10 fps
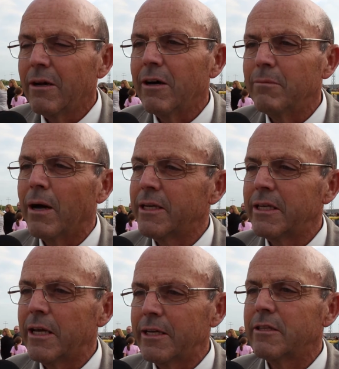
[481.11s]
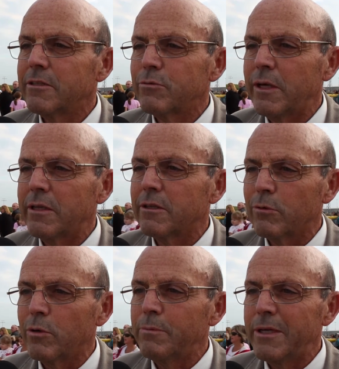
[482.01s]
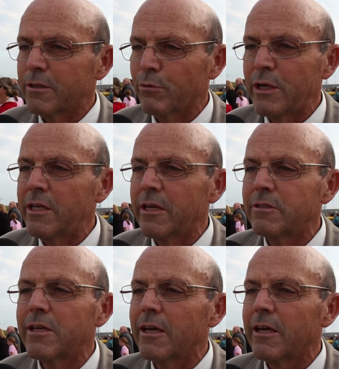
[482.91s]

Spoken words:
On Monday night this week, there will be 3 kids